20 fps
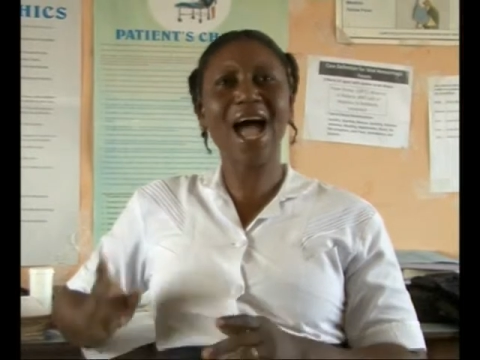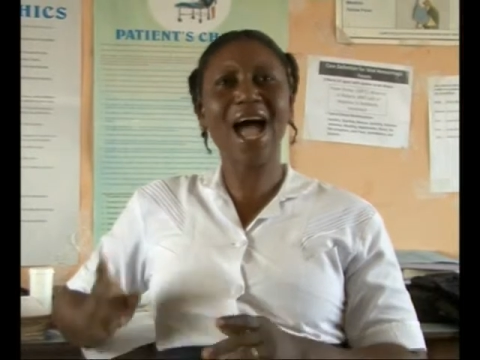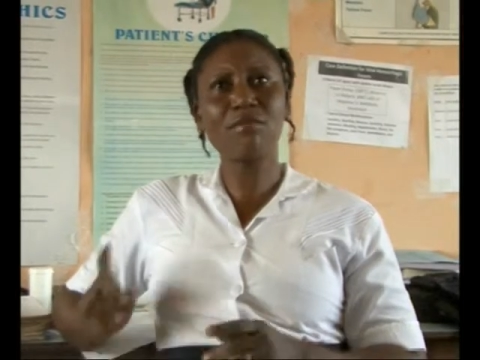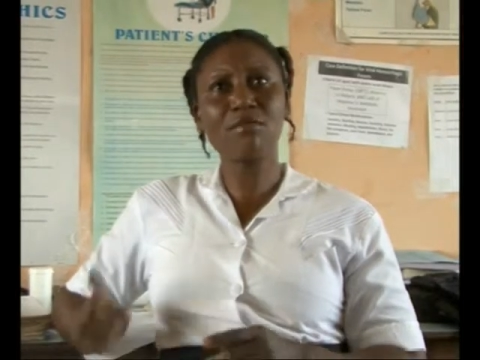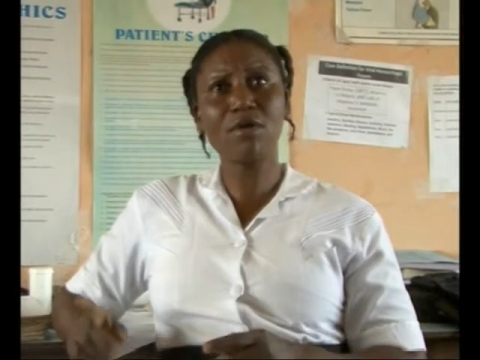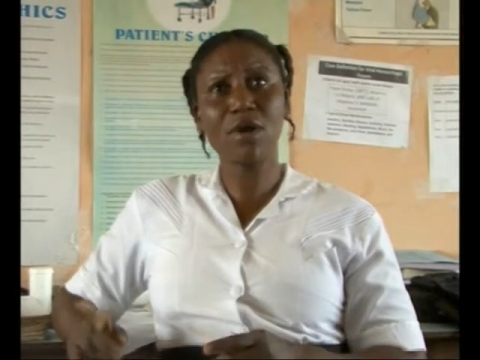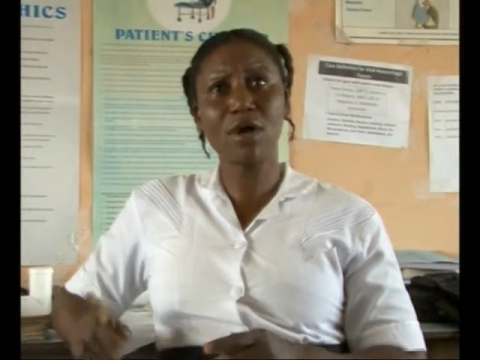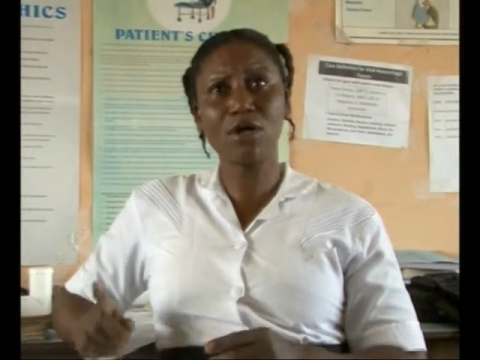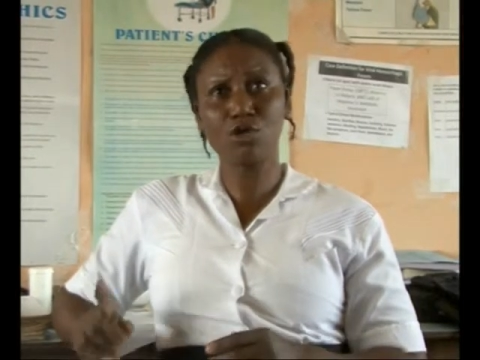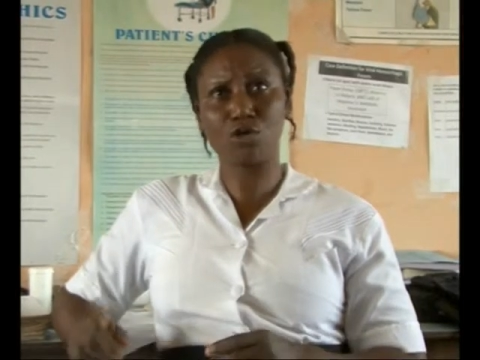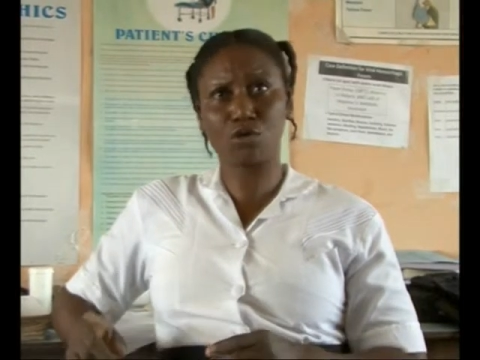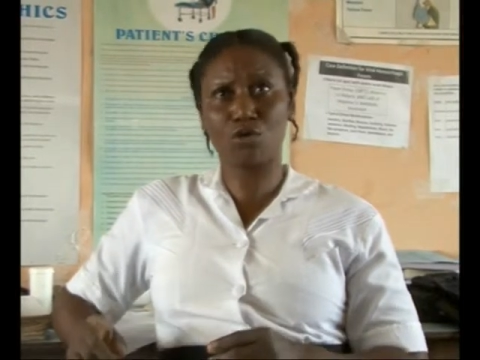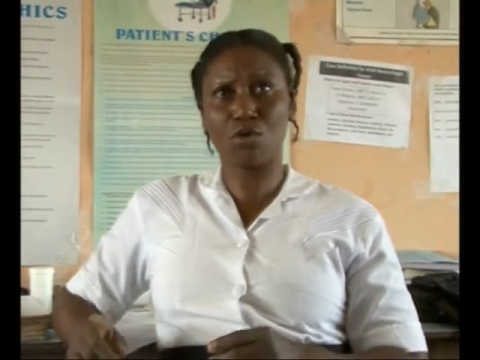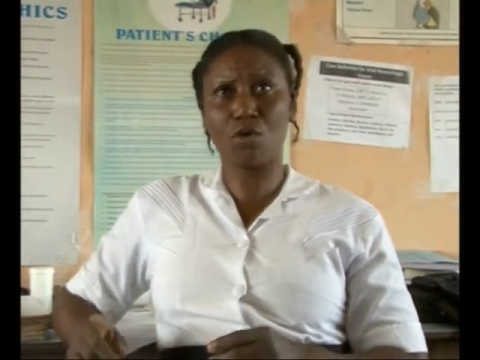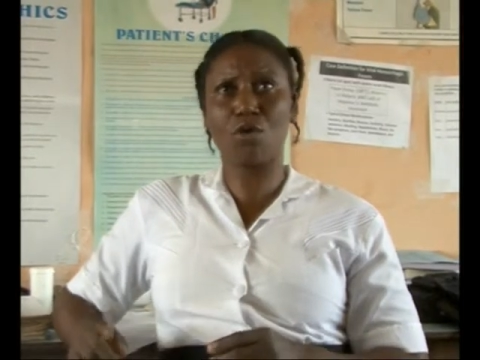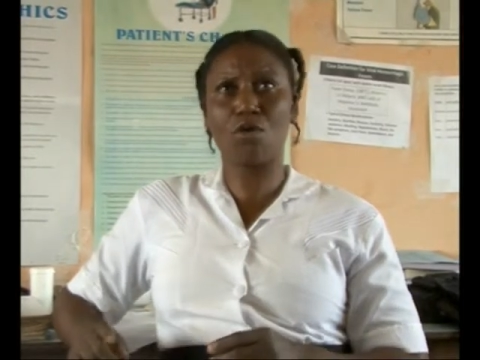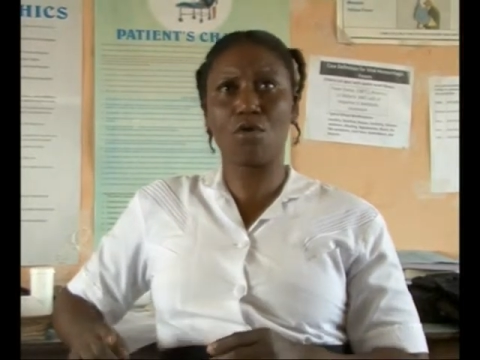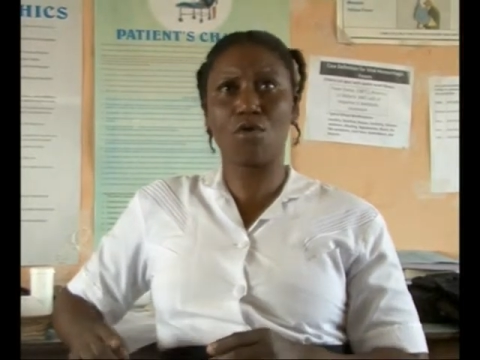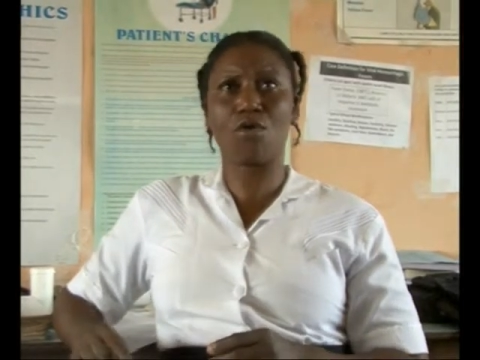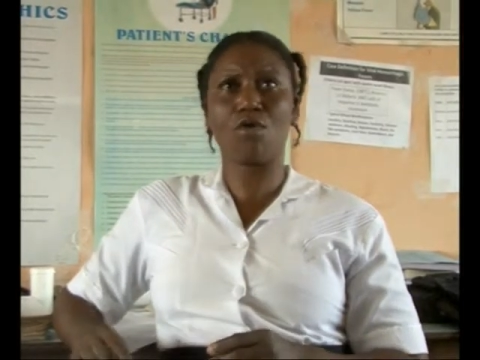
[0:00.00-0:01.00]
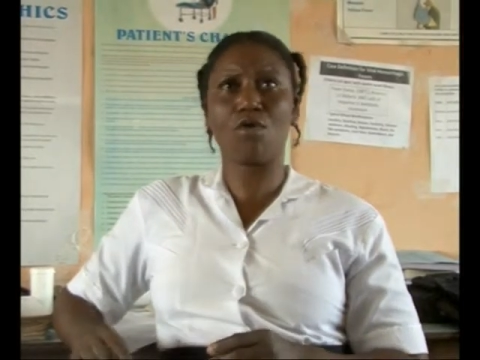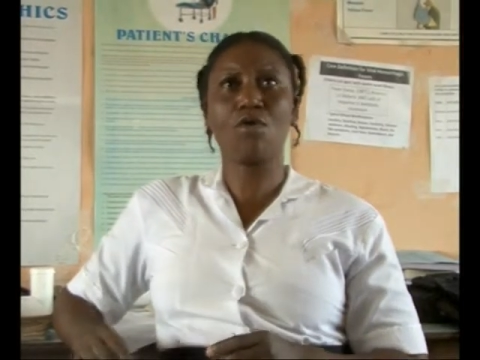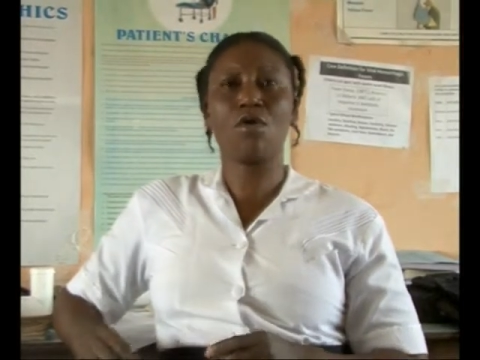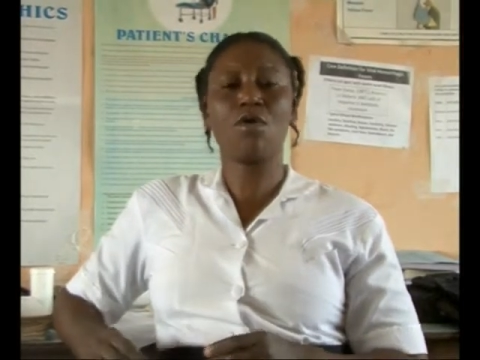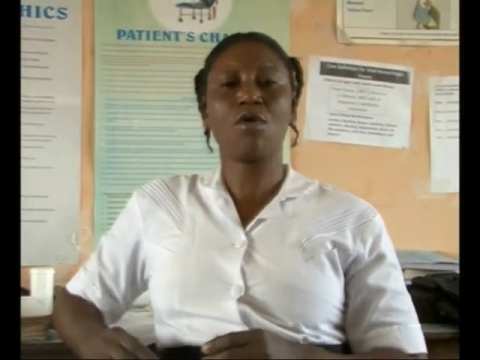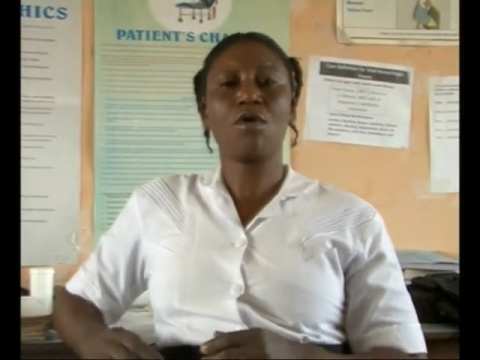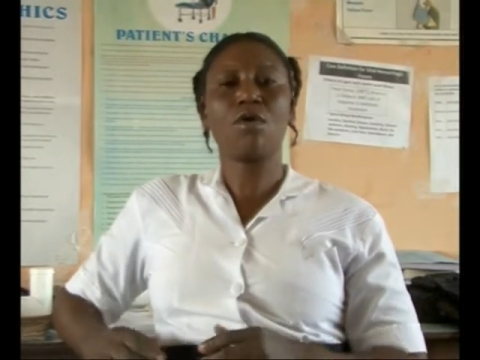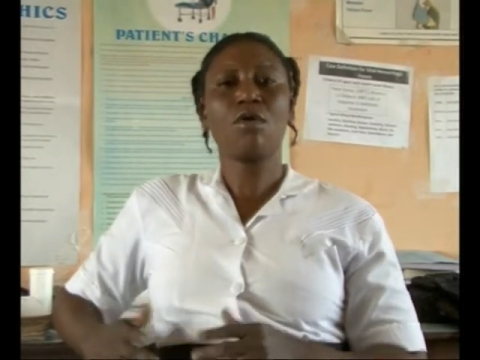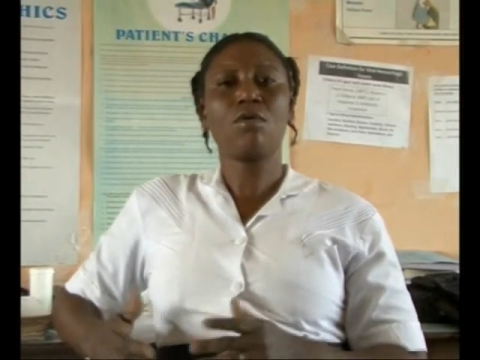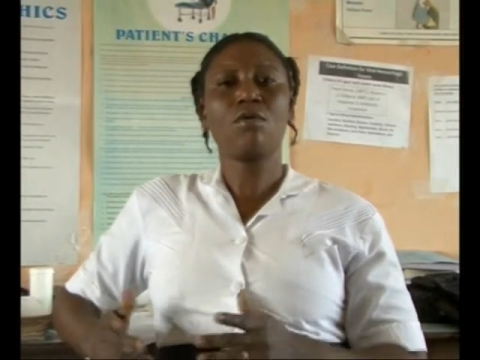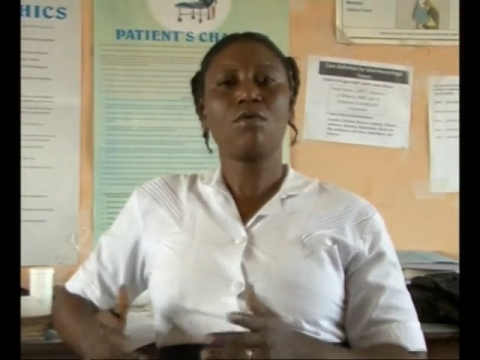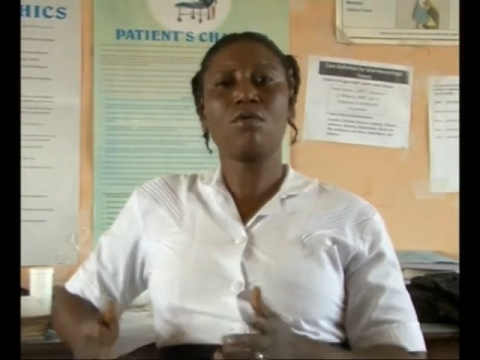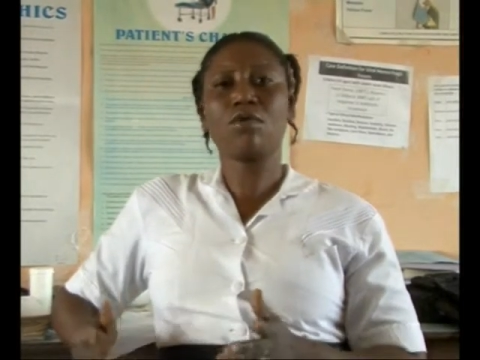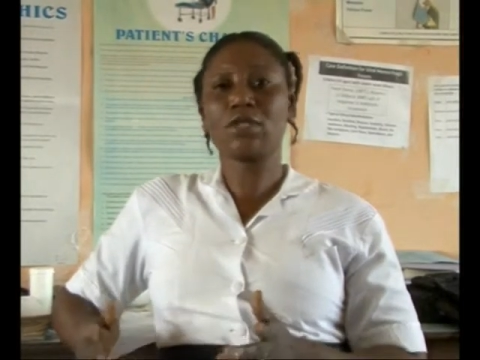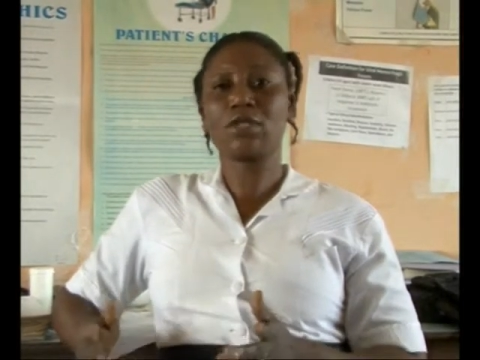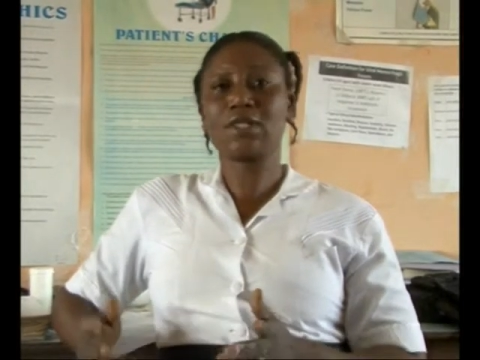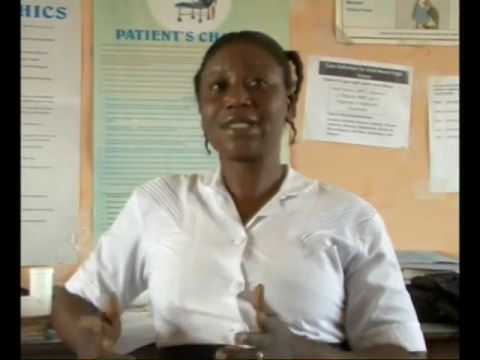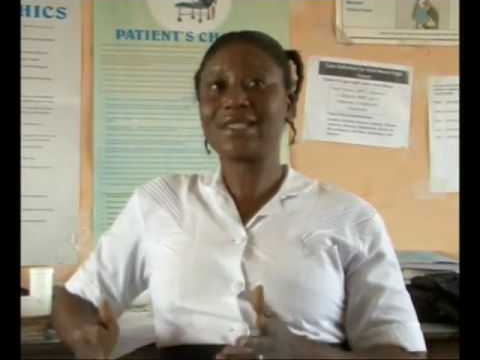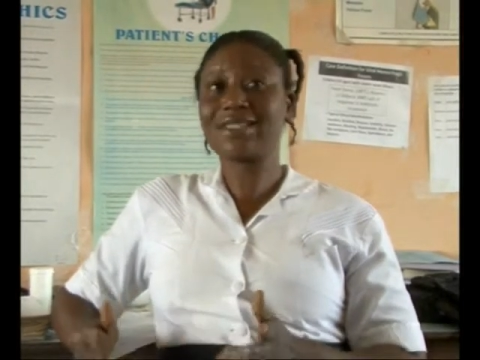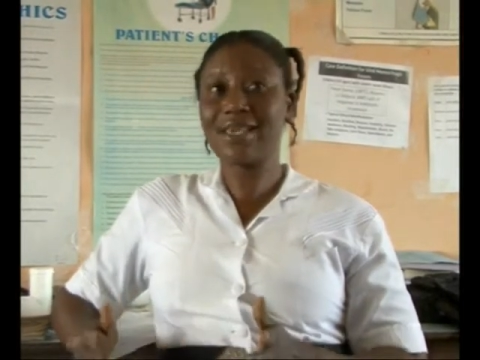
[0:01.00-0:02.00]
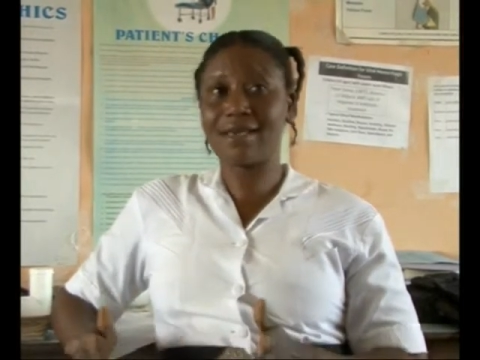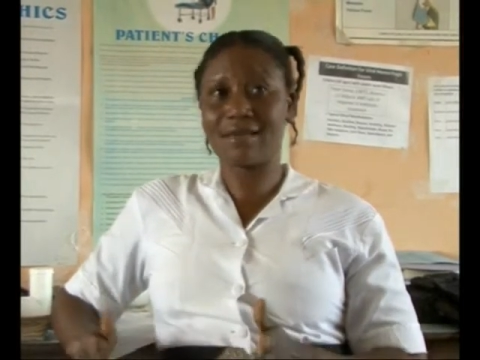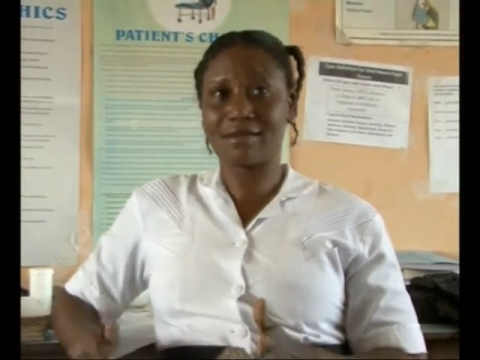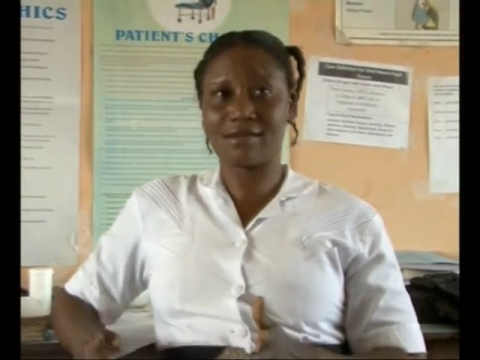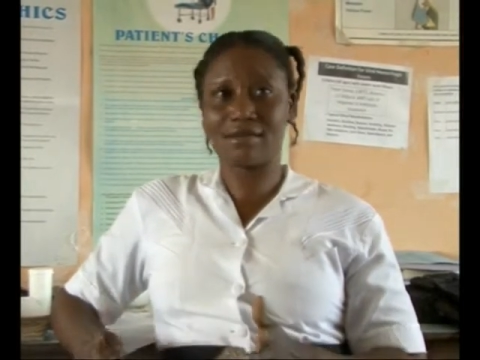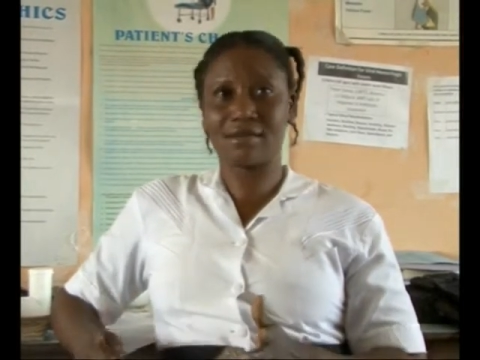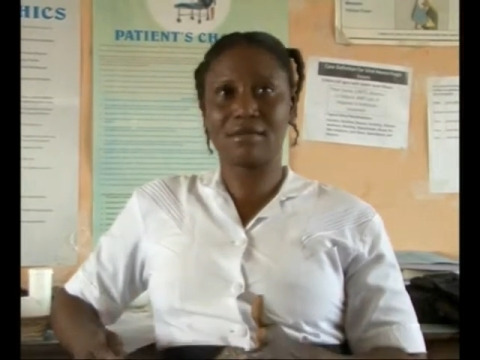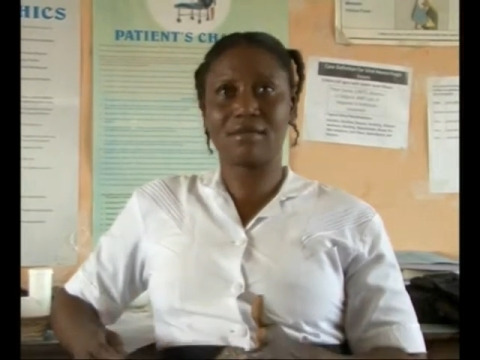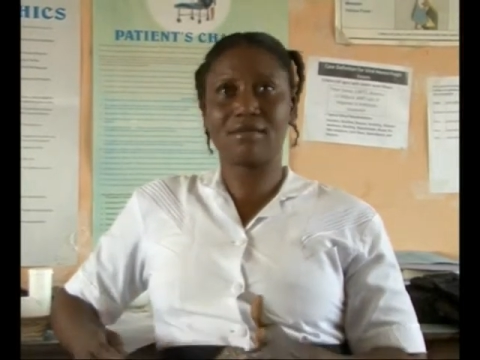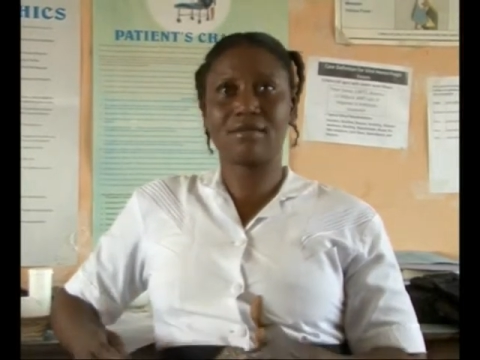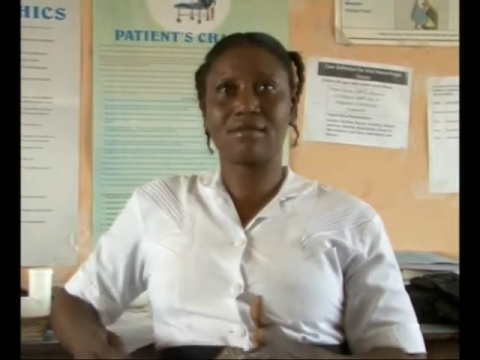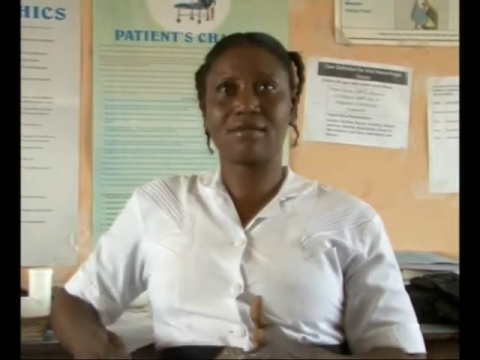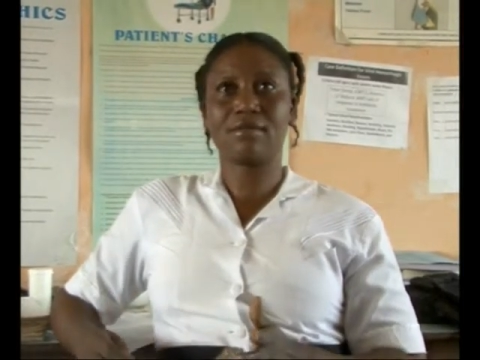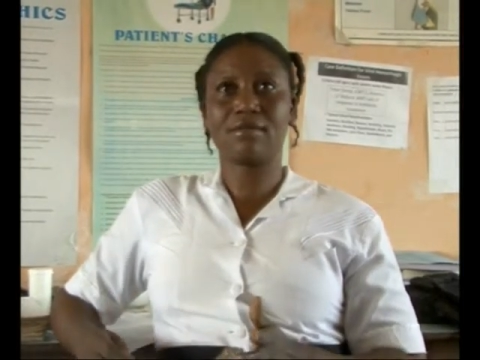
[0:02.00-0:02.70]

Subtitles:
ABGA score was 6.